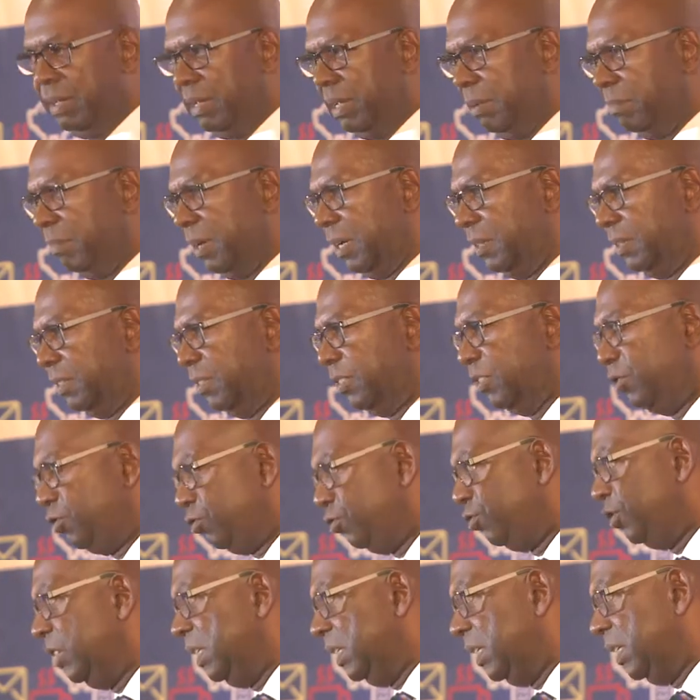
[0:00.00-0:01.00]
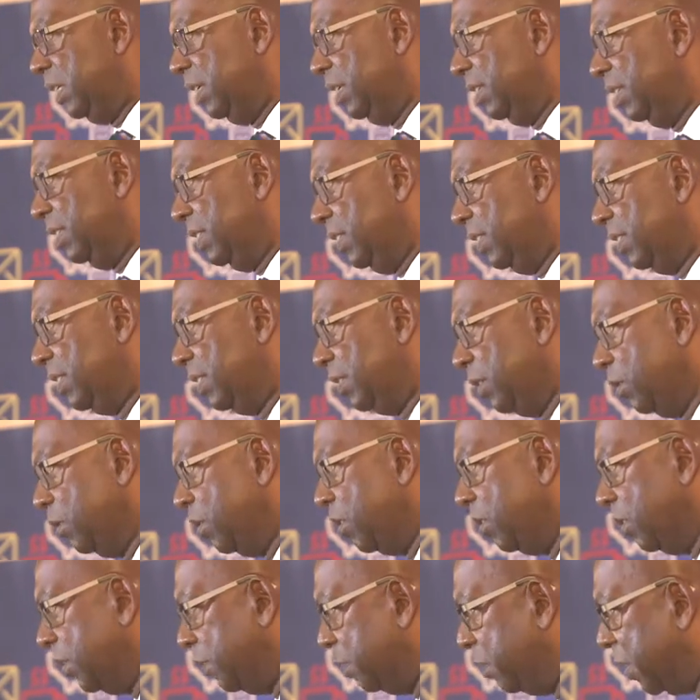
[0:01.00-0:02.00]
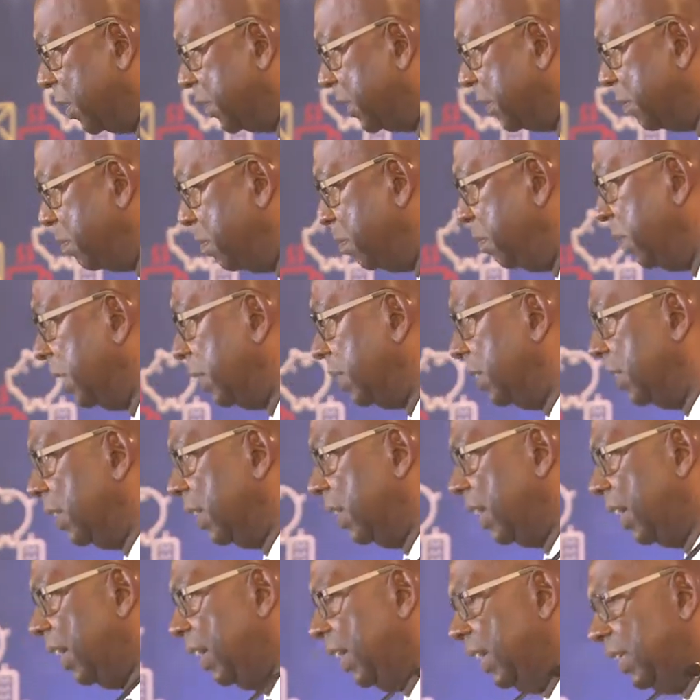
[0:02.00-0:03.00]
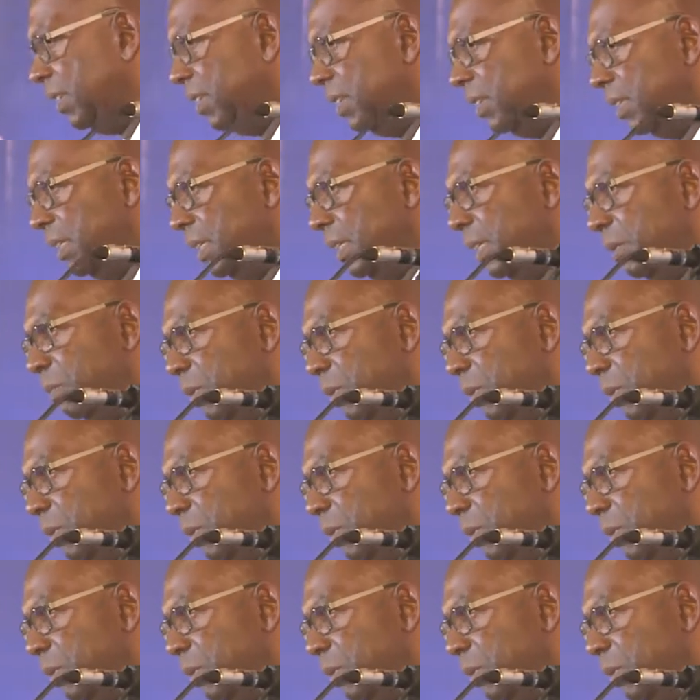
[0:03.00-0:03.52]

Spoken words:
about treating this so-called bottom billion. I hate calling